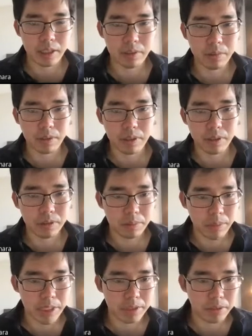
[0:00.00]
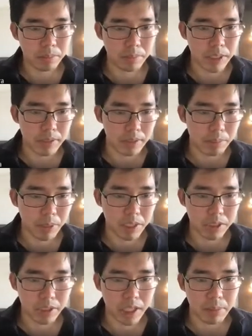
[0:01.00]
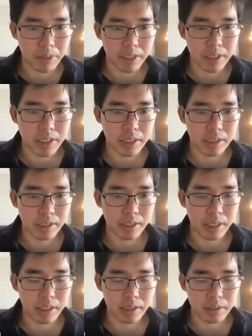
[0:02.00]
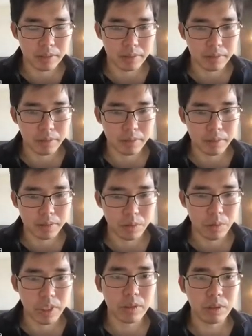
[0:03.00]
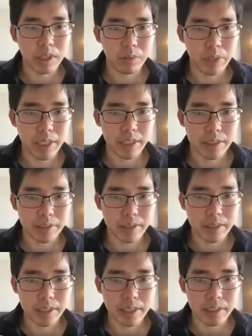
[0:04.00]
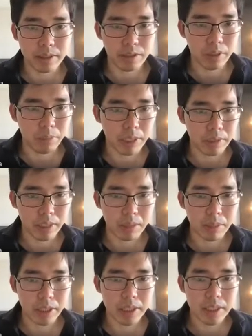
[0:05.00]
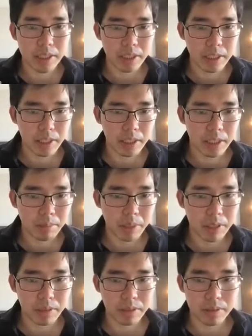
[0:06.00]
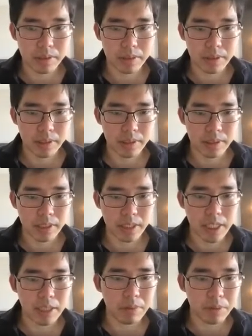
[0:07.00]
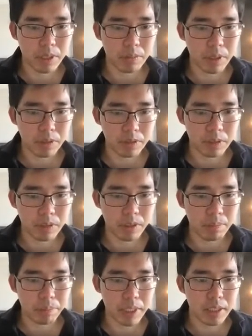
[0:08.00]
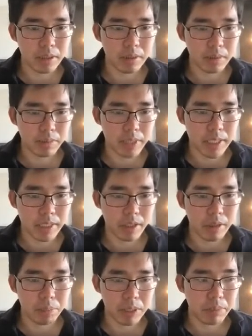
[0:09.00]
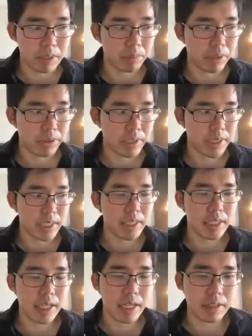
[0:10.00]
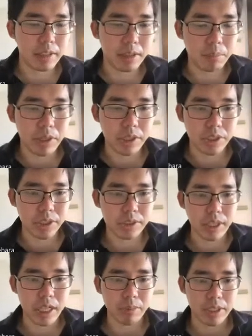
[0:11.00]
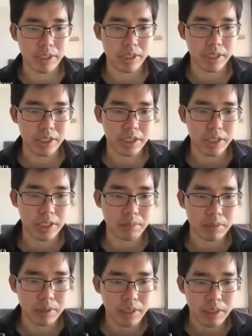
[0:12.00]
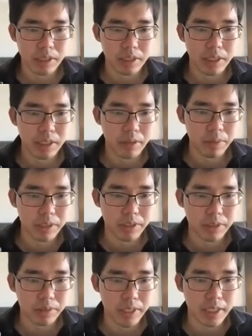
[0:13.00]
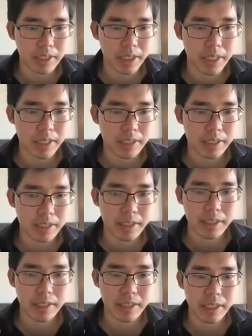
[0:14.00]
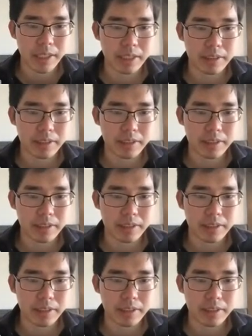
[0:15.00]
forgot to mention, but the partial coverage is strictly weaker than the global coverage, because if you want to compete with the optimal policy under partial coverage regime, what you need is like